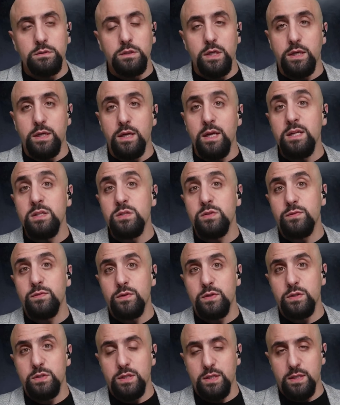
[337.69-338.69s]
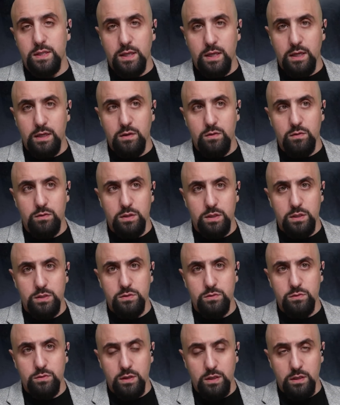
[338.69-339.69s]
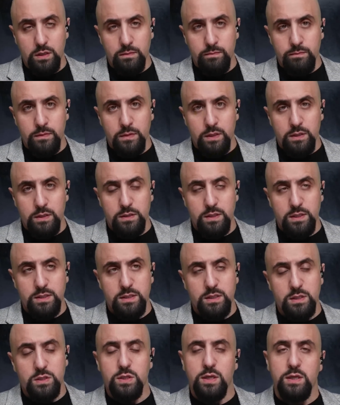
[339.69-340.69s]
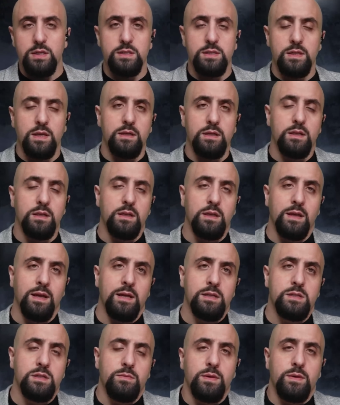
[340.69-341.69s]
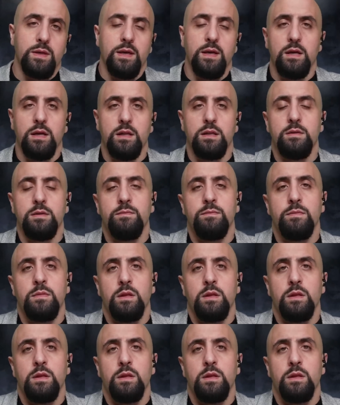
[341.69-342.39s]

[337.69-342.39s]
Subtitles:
Iran's first attack on Israel since the genocide in Gaza began,